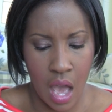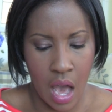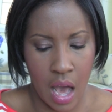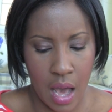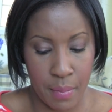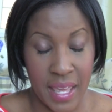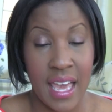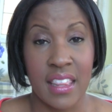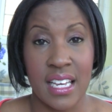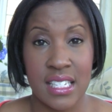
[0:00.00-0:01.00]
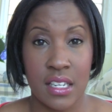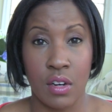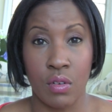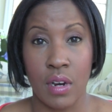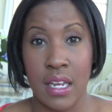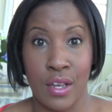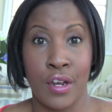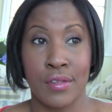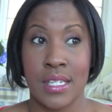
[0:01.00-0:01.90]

Uh, but yeah, that's a great, you know,